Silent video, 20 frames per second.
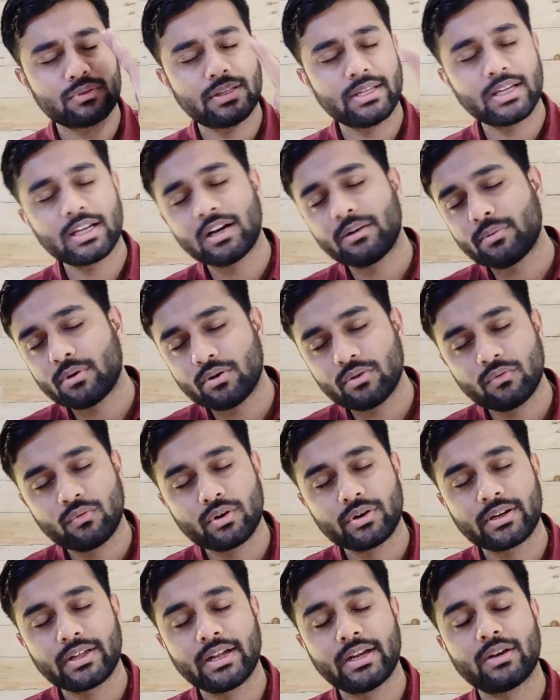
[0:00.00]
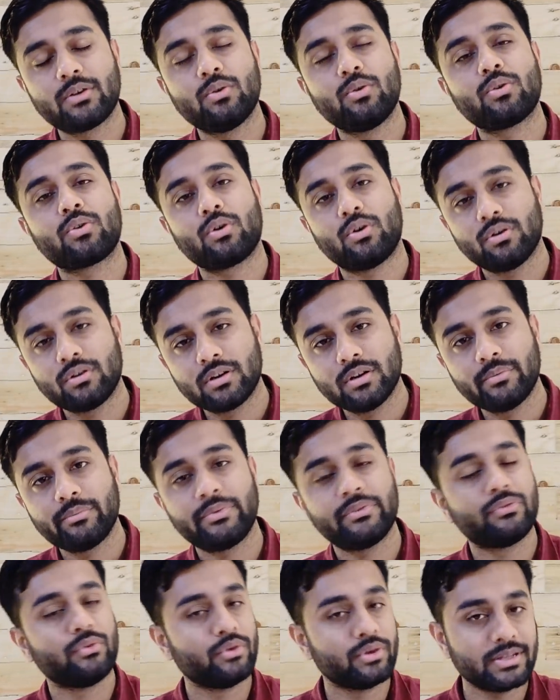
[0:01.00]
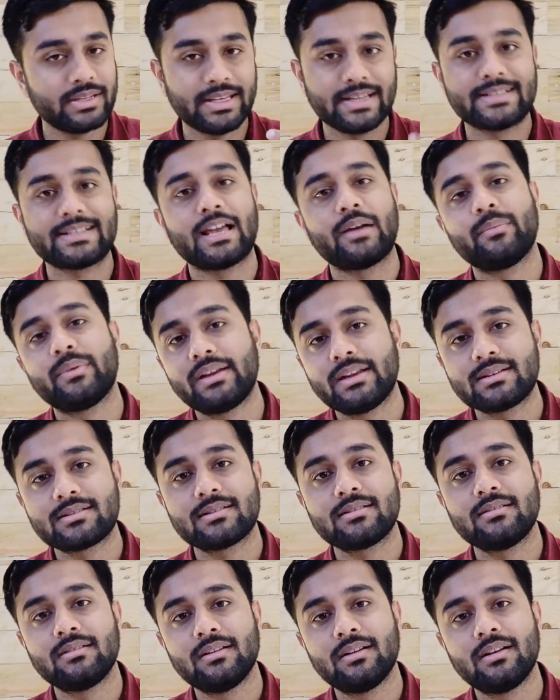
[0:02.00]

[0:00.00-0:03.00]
to think about what can go wrong before the examination.